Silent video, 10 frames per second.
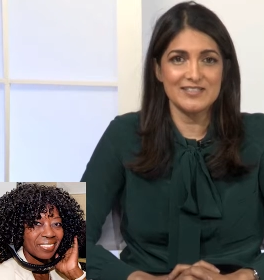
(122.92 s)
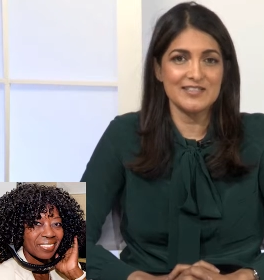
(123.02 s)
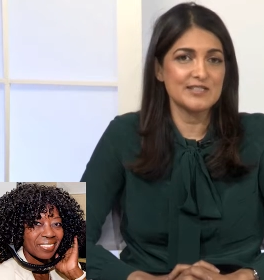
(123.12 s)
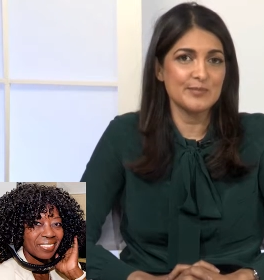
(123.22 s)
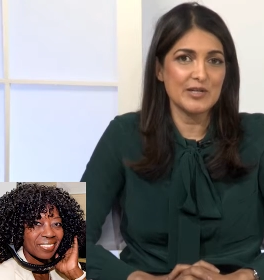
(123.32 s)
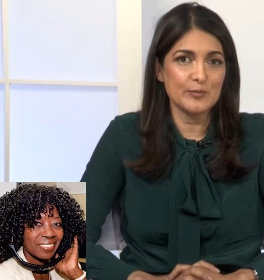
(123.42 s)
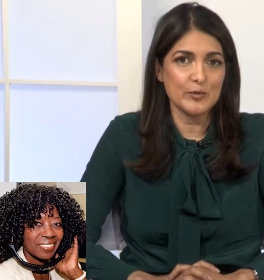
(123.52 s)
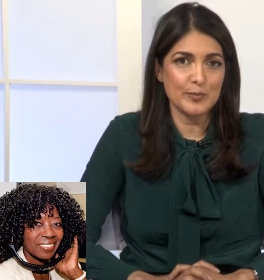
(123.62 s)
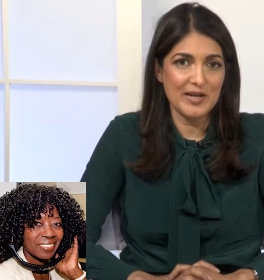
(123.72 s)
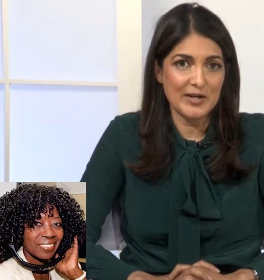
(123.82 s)
Speaker 1: is being
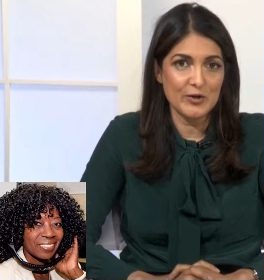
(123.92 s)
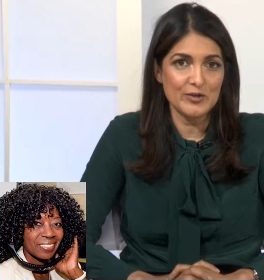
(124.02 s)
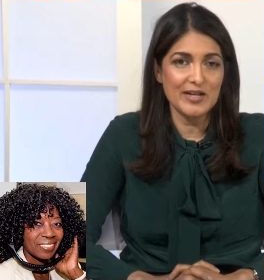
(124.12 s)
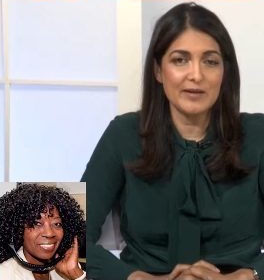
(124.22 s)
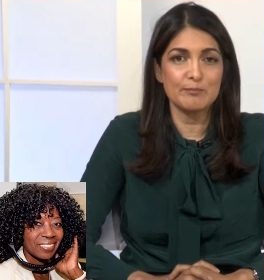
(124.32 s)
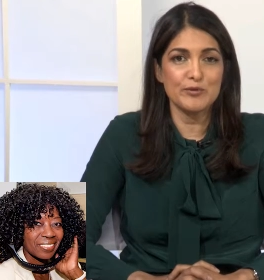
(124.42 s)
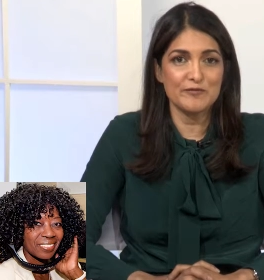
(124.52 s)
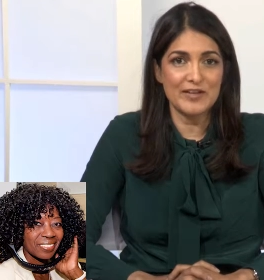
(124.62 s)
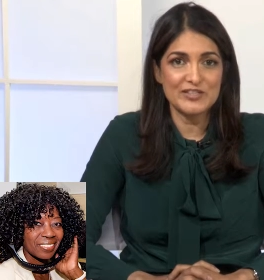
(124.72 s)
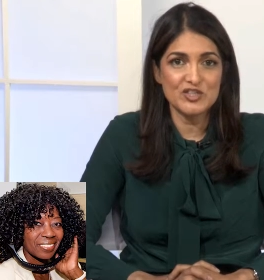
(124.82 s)
prepared and
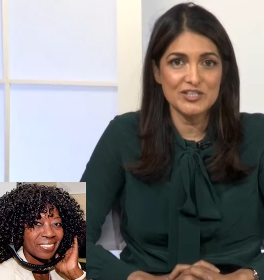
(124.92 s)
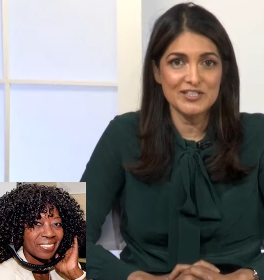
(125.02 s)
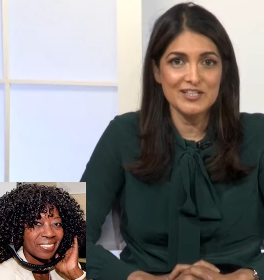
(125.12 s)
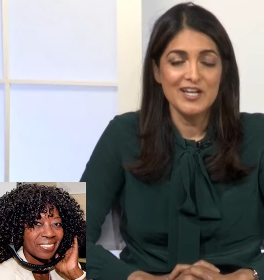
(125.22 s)
prevention.